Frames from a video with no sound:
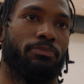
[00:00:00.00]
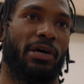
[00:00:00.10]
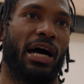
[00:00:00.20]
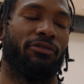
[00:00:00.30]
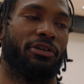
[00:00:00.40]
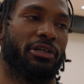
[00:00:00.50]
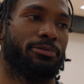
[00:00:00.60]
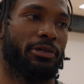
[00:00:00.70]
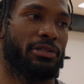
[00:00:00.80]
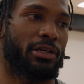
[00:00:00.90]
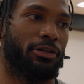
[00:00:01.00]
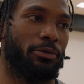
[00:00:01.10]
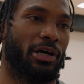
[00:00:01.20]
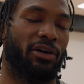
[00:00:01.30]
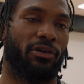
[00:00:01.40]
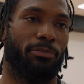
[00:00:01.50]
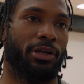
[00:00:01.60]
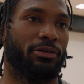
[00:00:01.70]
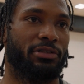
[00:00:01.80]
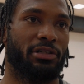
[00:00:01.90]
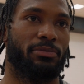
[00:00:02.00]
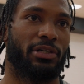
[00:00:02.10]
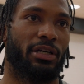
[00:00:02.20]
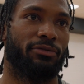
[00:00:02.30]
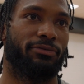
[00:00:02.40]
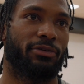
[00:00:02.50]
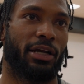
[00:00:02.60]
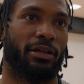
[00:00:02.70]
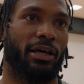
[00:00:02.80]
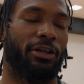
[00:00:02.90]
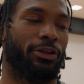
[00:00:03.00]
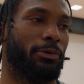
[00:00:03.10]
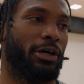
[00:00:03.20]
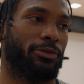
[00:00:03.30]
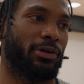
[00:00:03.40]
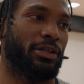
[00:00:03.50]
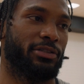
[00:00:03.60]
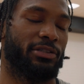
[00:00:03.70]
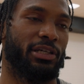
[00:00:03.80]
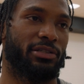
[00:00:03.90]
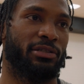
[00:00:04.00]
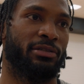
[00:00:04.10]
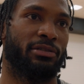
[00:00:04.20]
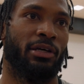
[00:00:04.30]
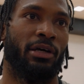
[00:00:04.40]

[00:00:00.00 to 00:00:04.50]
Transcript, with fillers: having the experience I do have, I've been on teams that have kind of led the way throughout the season.